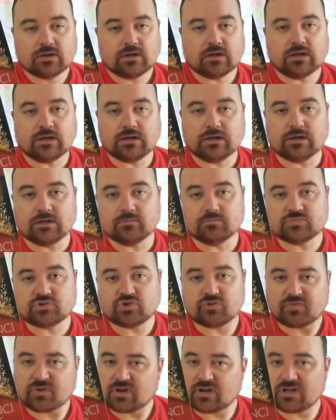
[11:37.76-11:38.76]
So
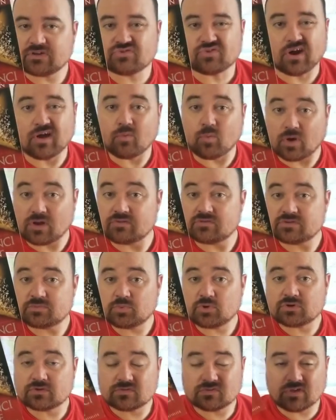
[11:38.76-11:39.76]
I figured I'd try one of his
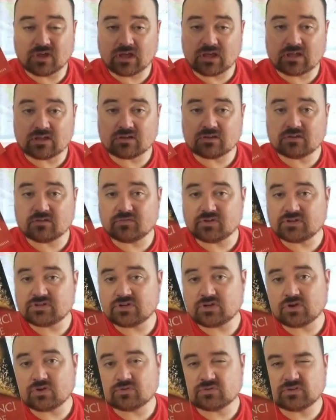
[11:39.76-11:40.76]
books, and Da
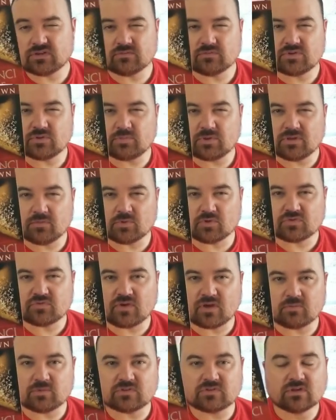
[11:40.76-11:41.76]
Vinci Code seems to be the most
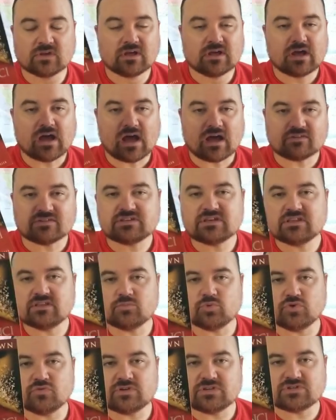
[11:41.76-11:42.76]
famous. I've seen the
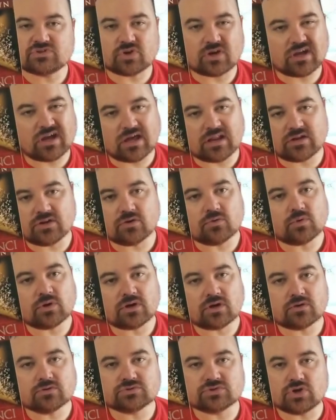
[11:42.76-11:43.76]
movie, so I kind of know
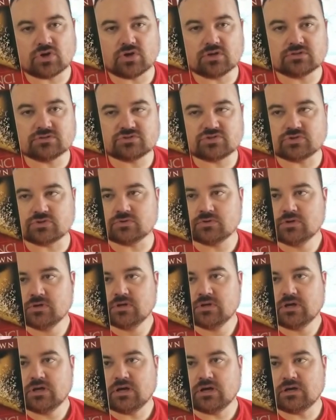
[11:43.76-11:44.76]
what goes on. So
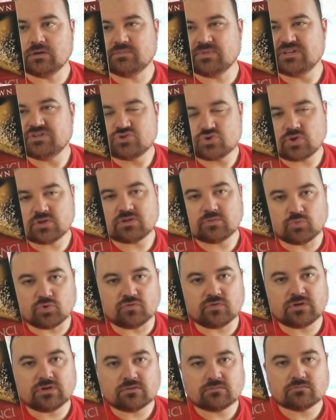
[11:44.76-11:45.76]
enjoyed the
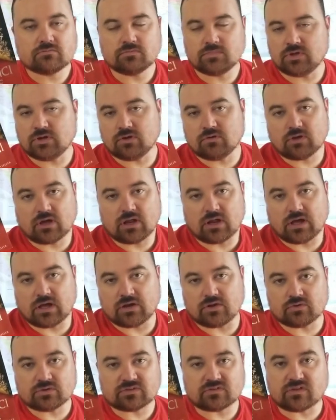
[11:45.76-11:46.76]
movie. You know, I
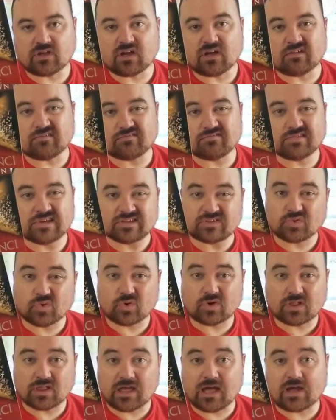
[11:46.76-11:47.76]
know it's not
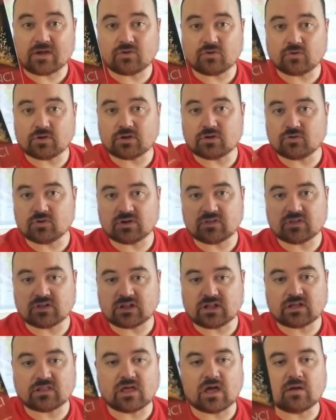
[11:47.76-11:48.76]
historically accurate or anything
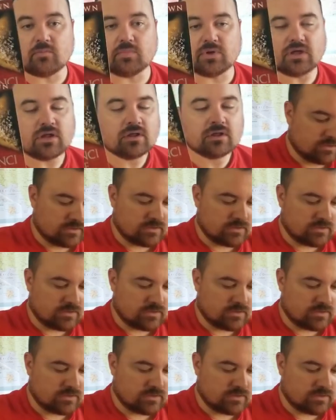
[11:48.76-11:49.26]
like that, but